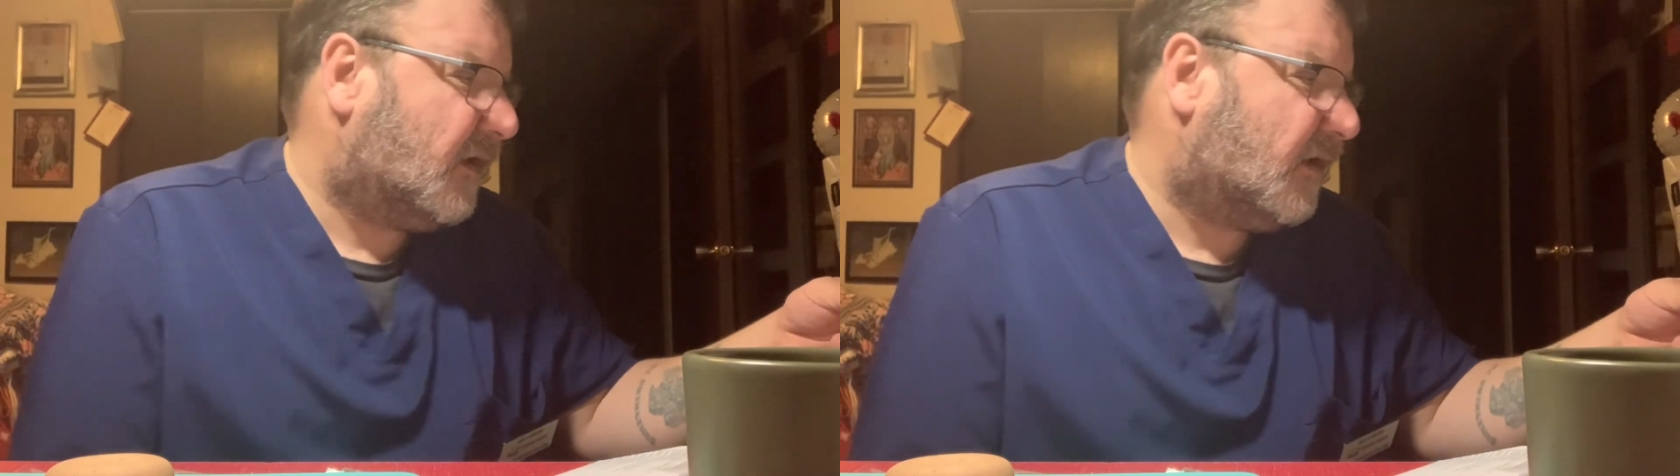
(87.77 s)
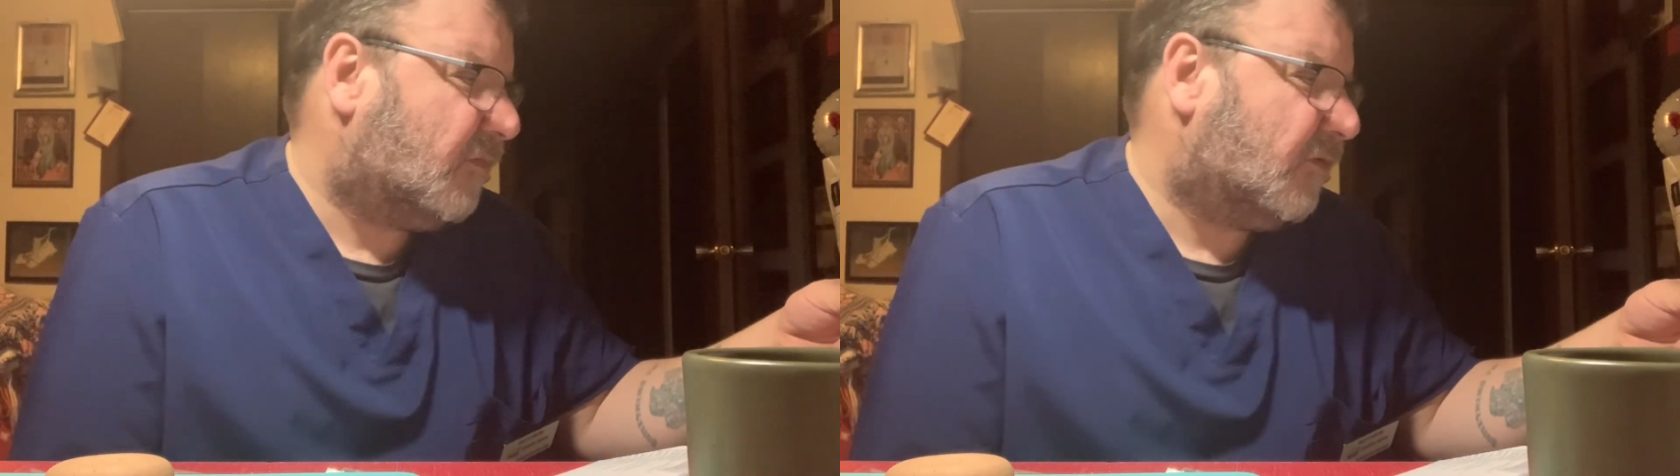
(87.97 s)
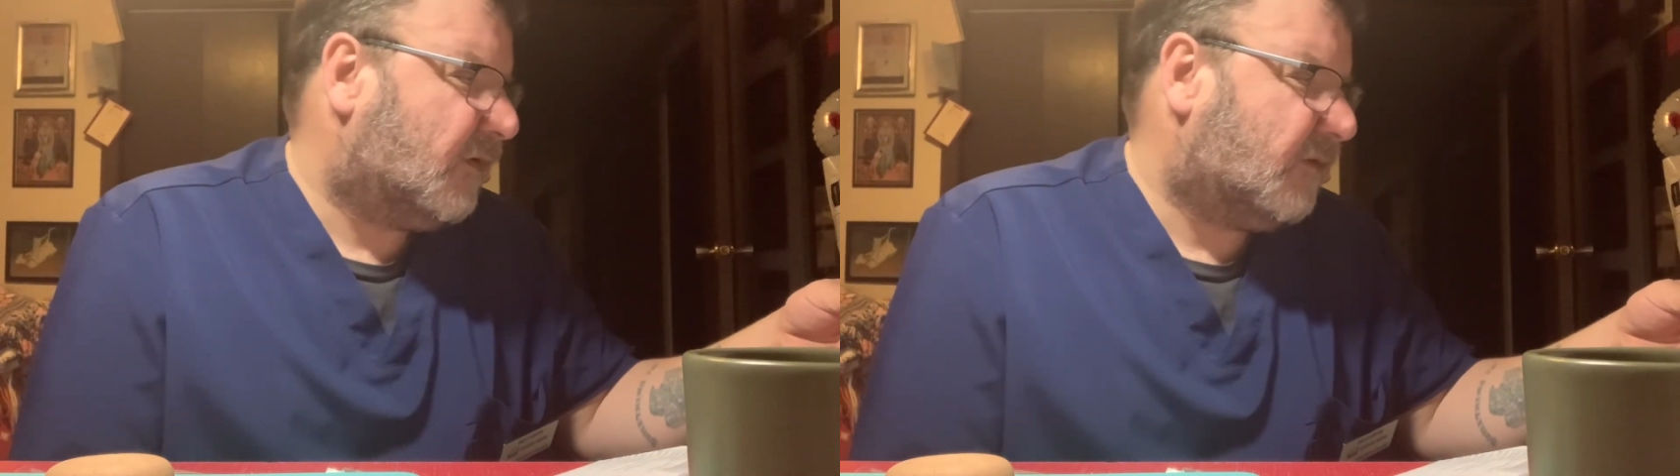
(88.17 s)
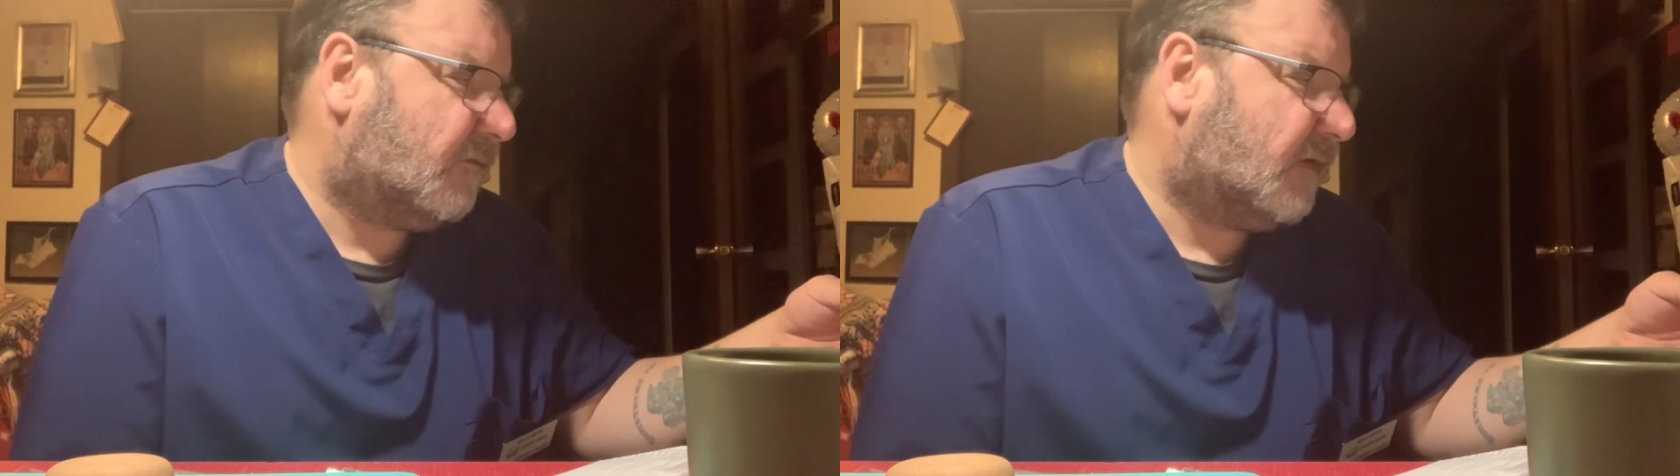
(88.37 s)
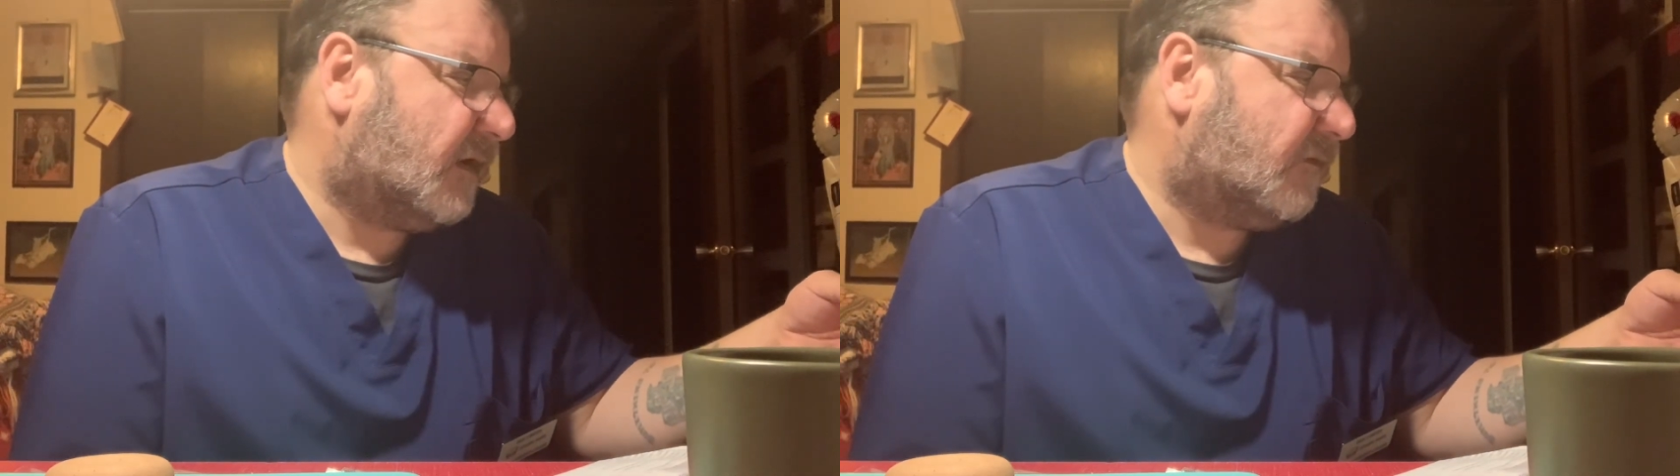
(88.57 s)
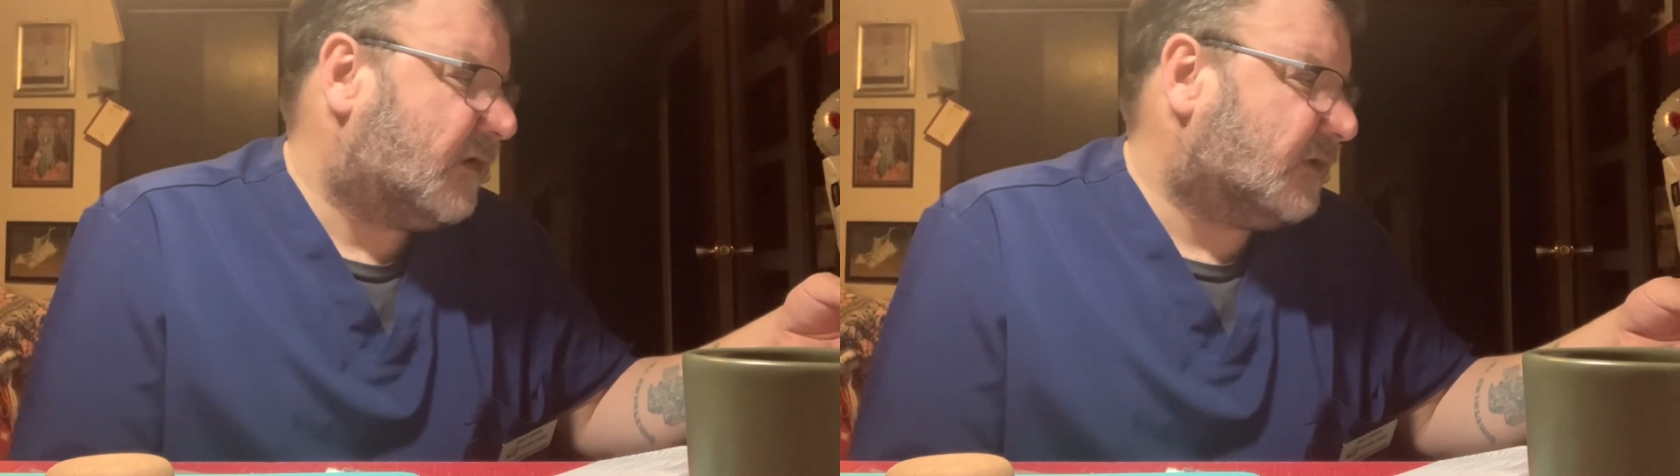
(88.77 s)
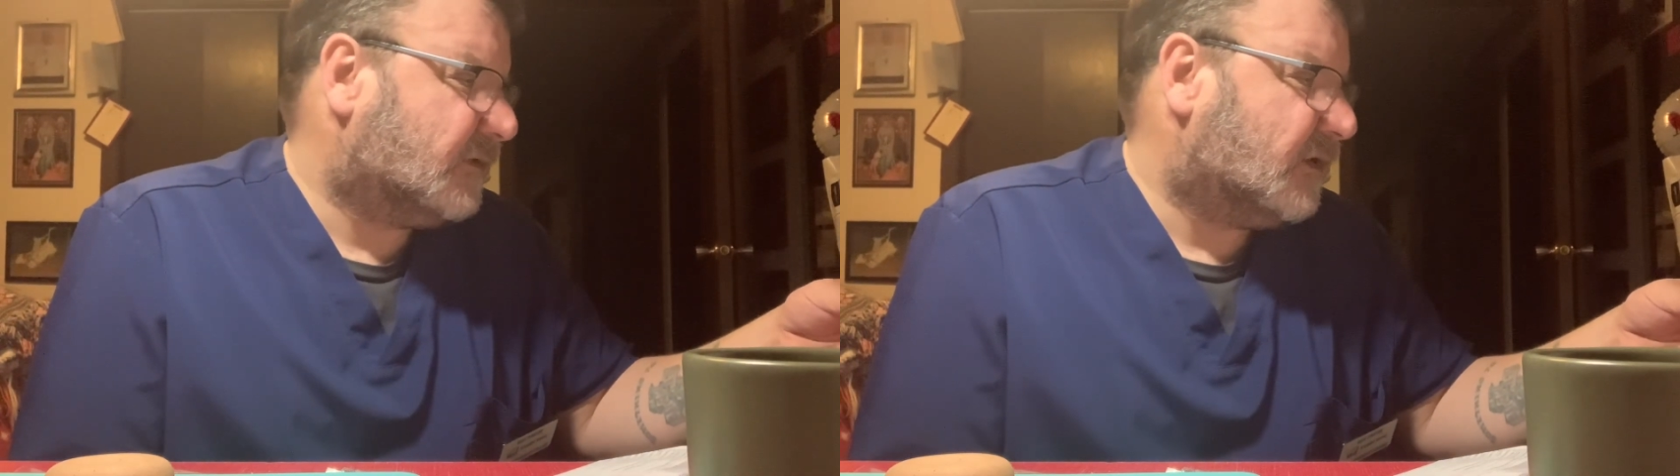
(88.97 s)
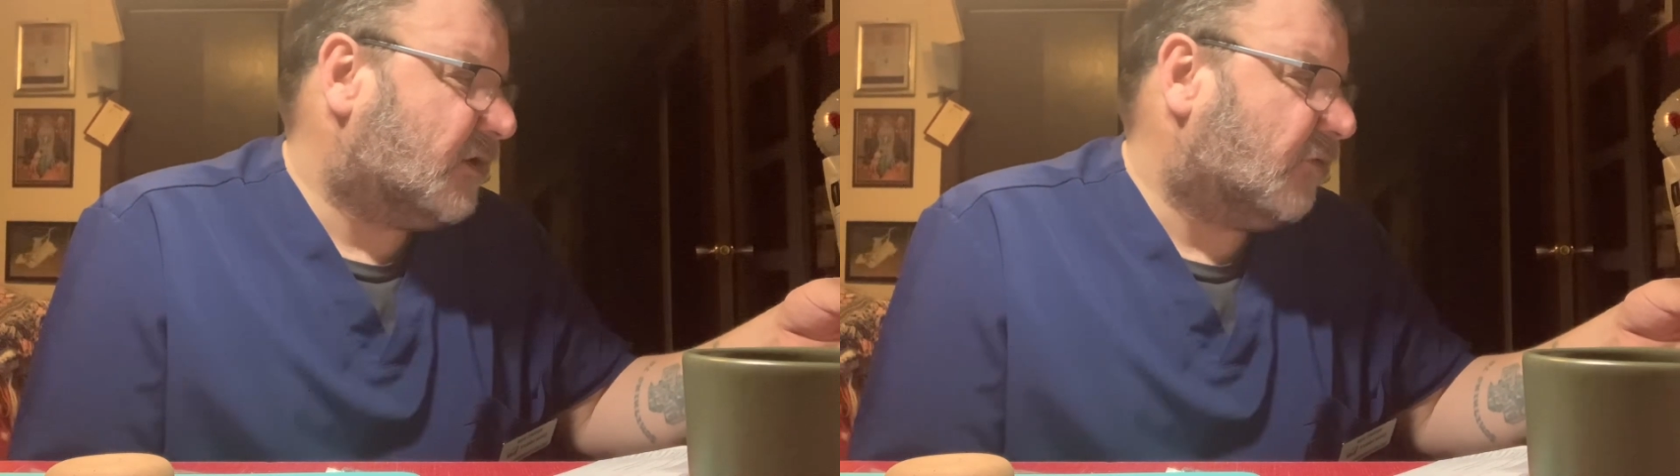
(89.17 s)
Heparin,
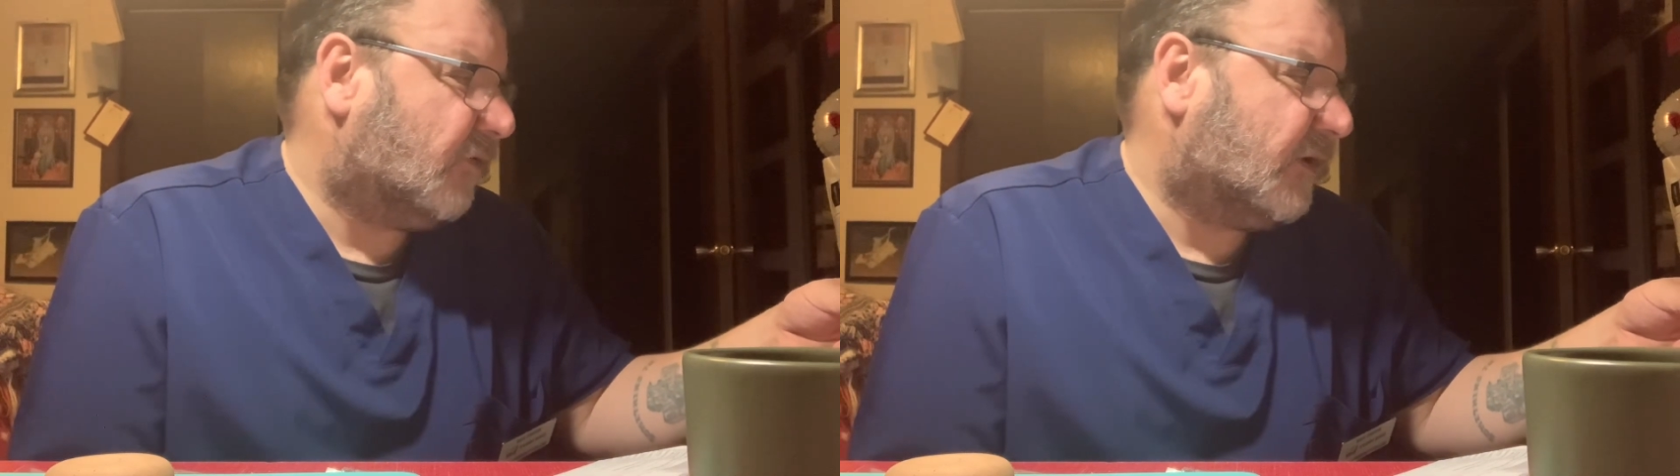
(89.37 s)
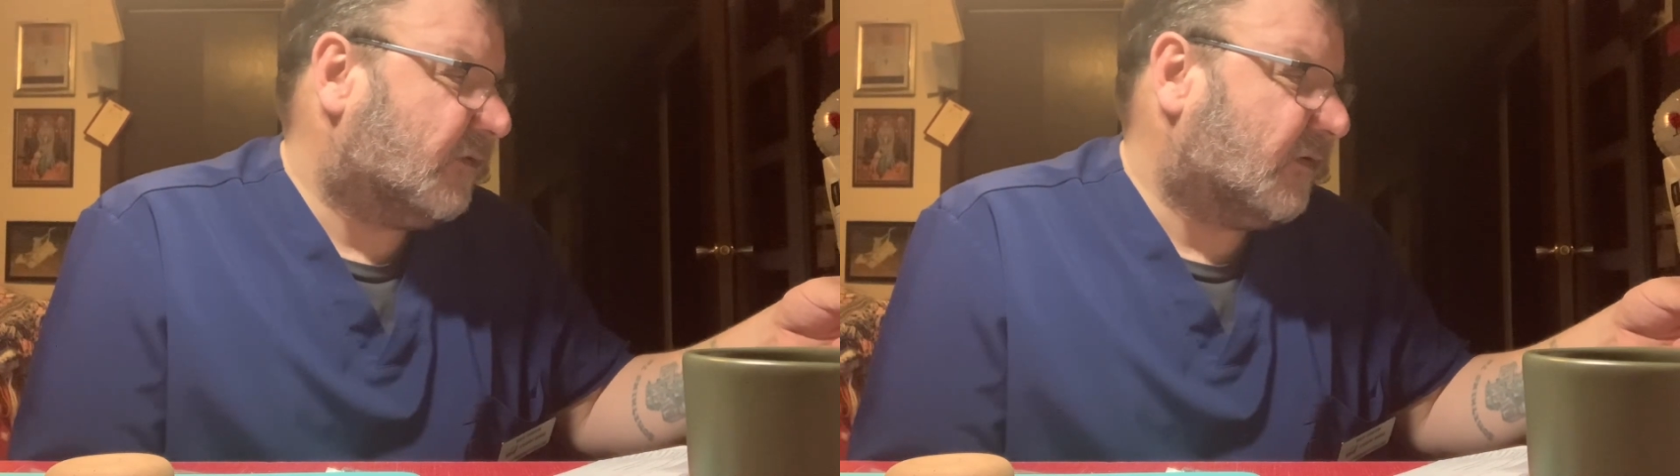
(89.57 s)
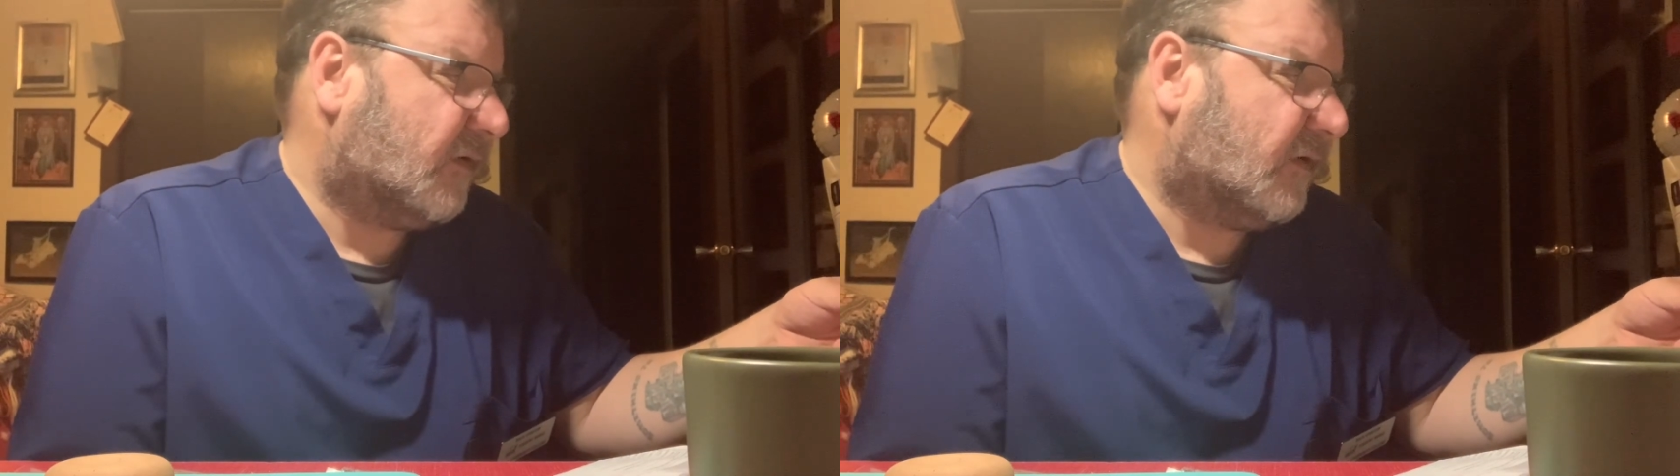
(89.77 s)
5,000 units.